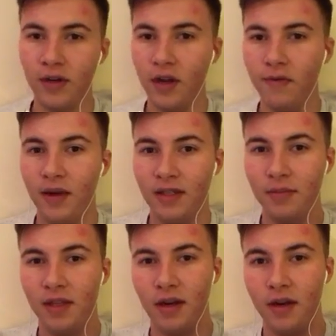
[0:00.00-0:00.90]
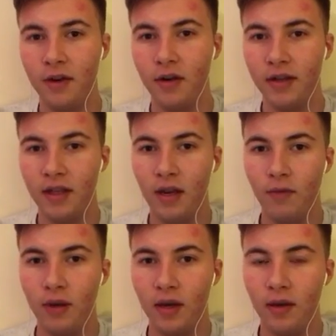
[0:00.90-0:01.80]
I don't think that's a particularly good idea
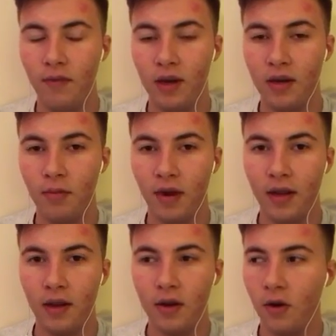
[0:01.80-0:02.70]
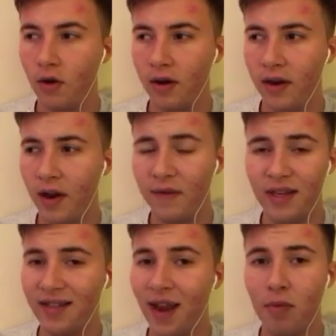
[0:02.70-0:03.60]
if we're gonna play Coquelin. Now, I think
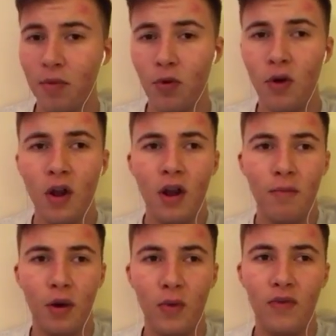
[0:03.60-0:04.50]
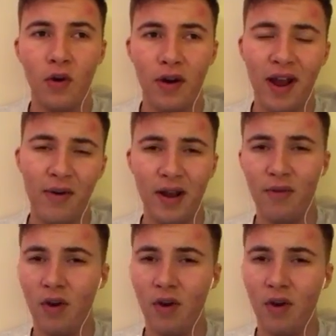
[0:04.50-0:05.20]
he's capable, but we've got an out-and-out